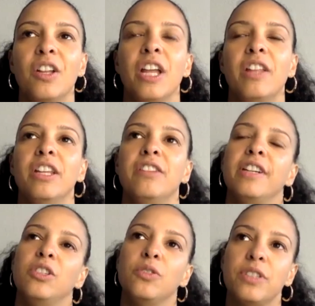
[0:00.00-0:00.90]
And then if
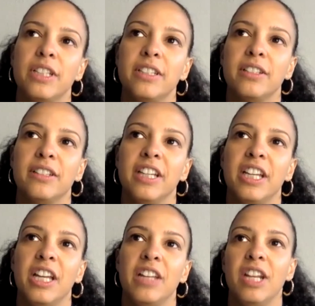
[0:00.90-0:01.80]
I don't say
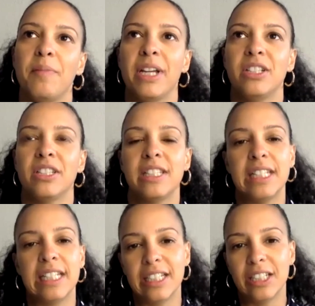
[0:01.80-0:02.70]
something, and then am I just
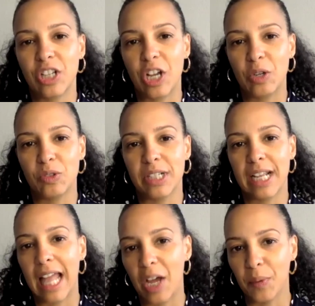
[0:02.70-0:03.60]
sitting in the shadows and
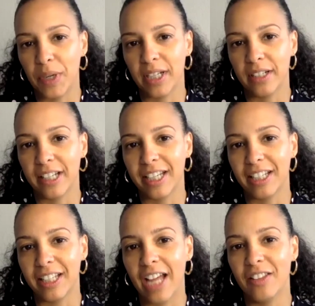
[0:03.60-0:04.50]
allowing? Like
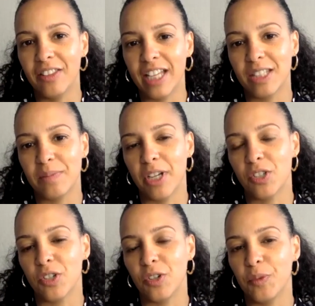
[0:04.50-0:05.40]
that's my
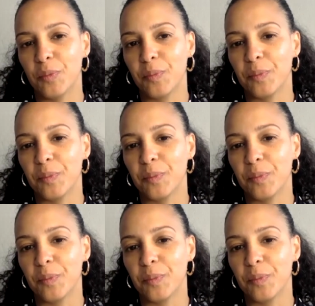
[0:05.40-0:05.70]
struggle.